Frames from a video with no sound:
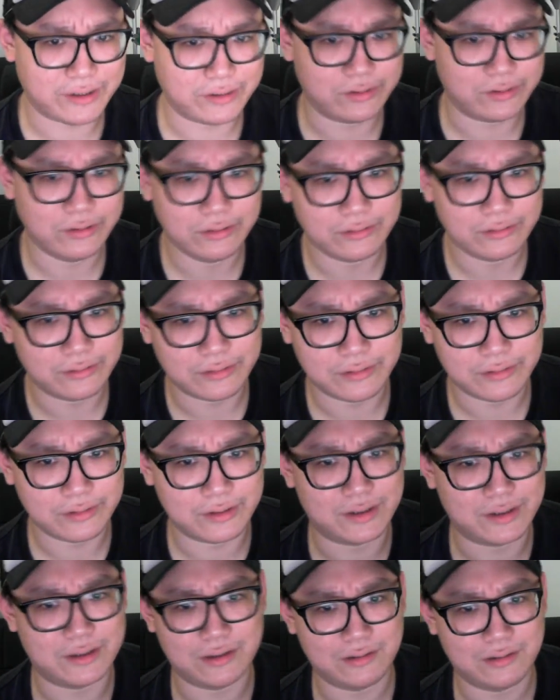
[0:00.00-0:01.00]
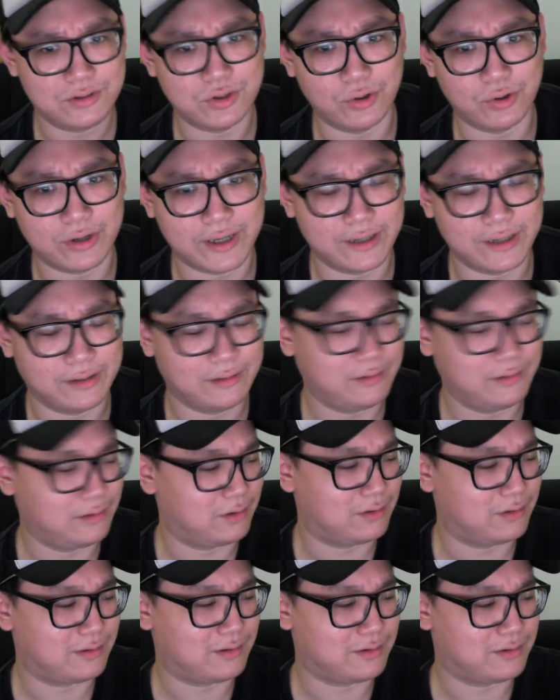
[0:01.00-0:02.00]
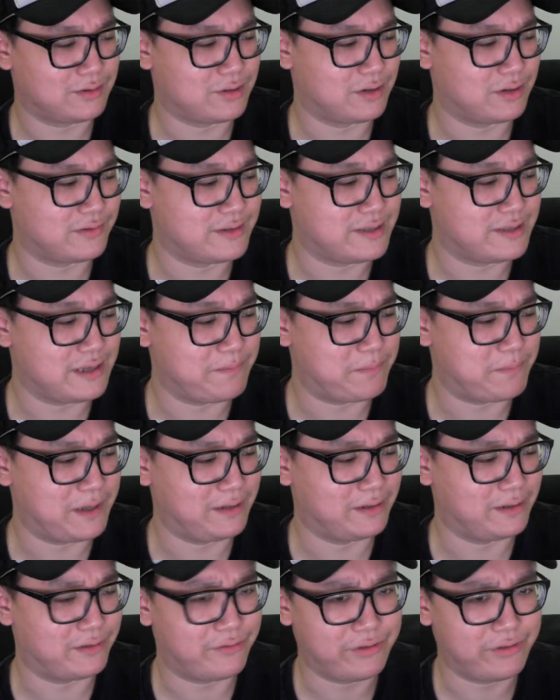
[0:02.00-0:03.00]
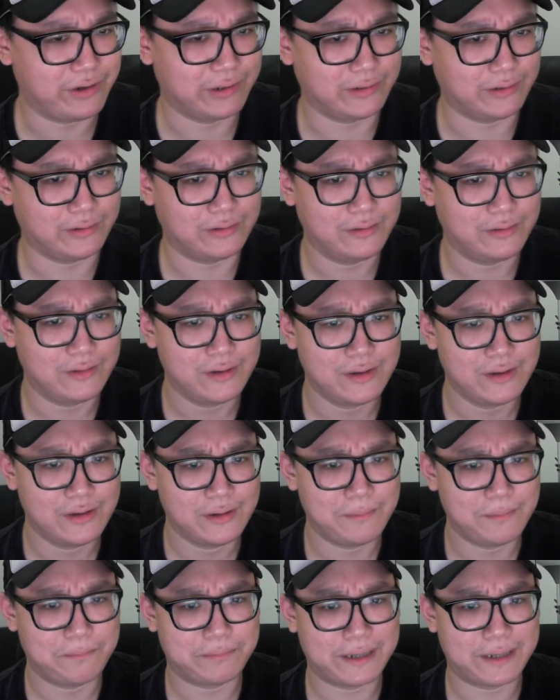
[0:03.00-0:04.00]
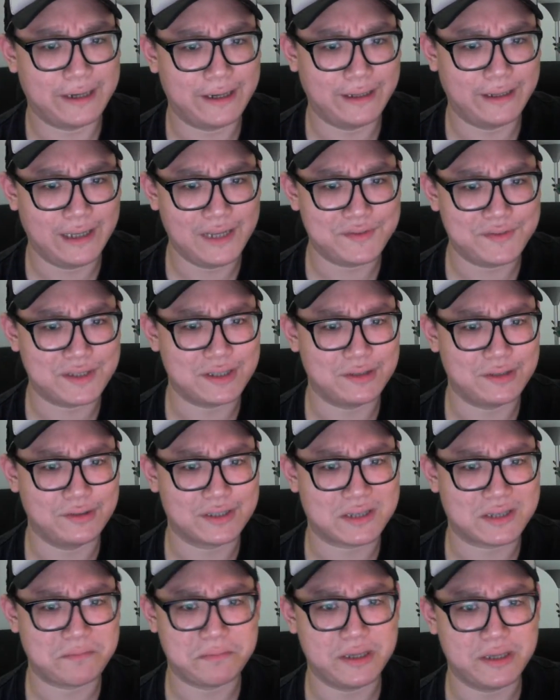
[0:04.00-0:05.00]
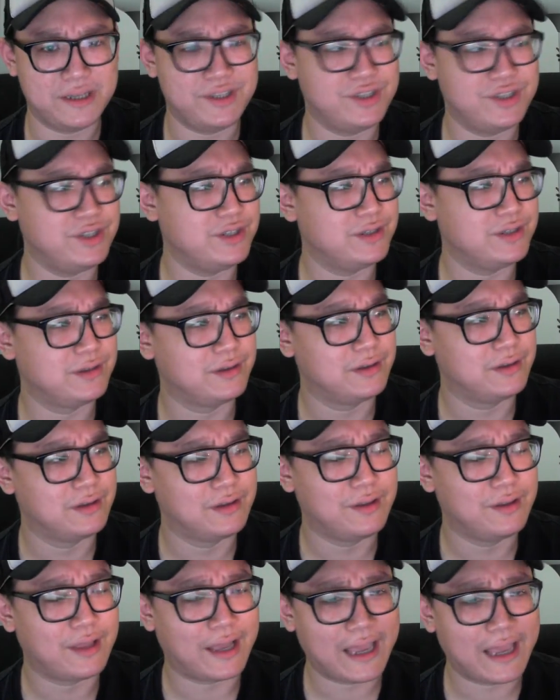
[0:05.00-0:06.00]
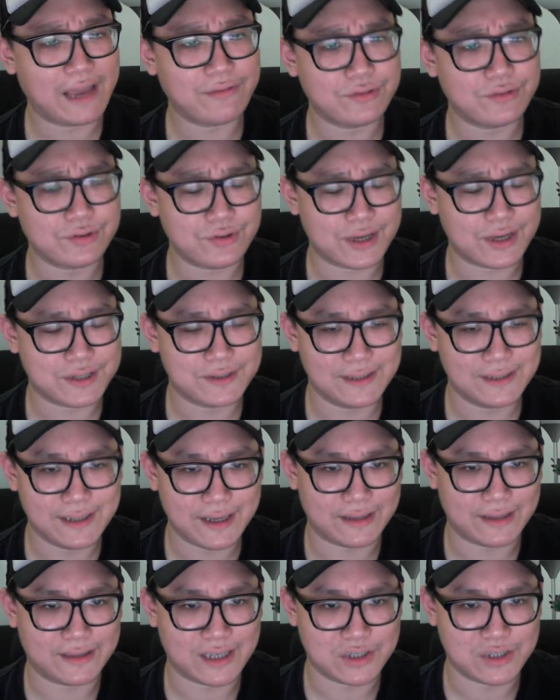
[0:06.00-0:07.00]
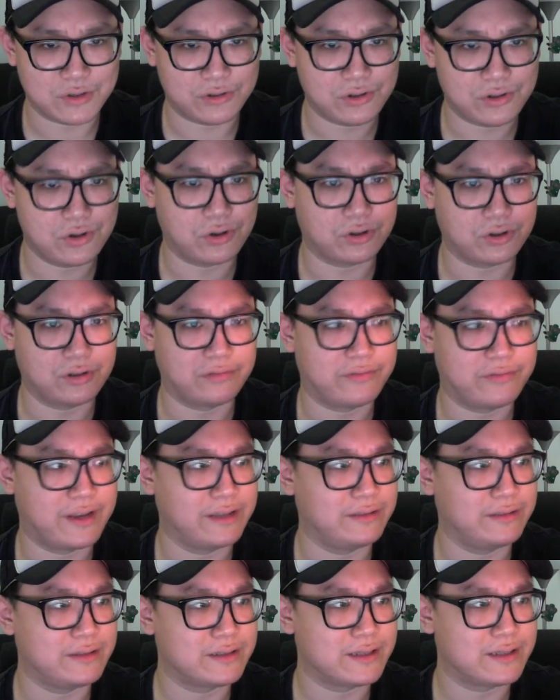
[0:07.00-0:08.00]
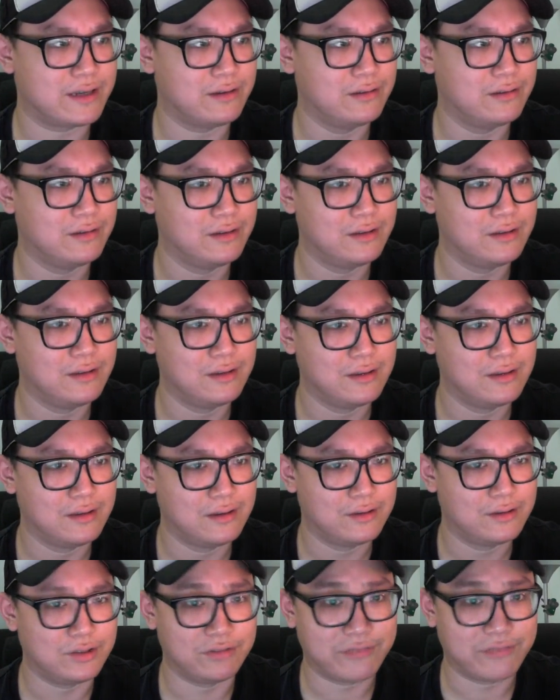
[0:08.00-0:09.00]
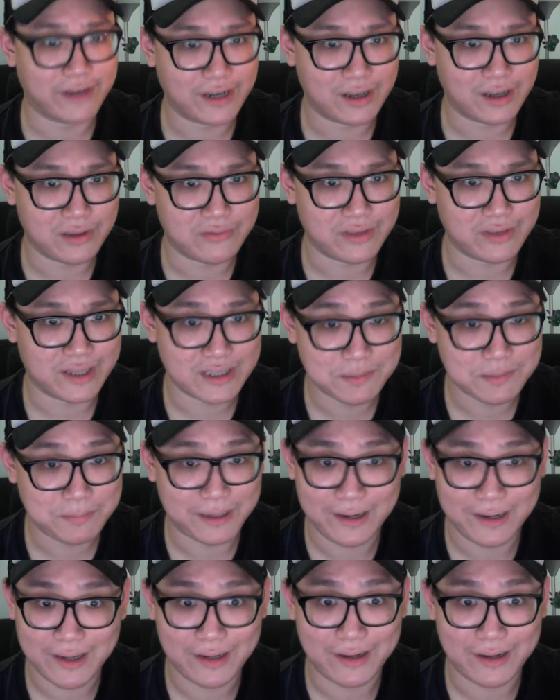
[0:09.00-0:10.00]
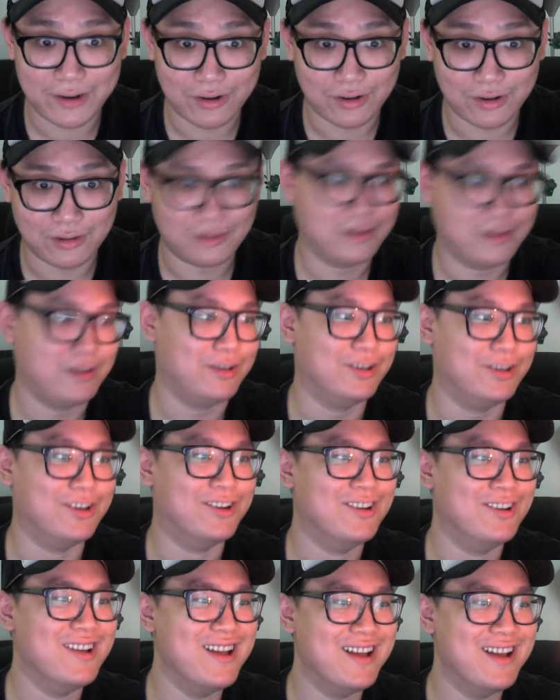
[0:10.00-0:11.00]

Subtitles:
You know. Soaking or sort of steeping the real pandan leaves into some PG. I have to actually get in touch with Cook to find this out, to find out if it is pandan at all, you know.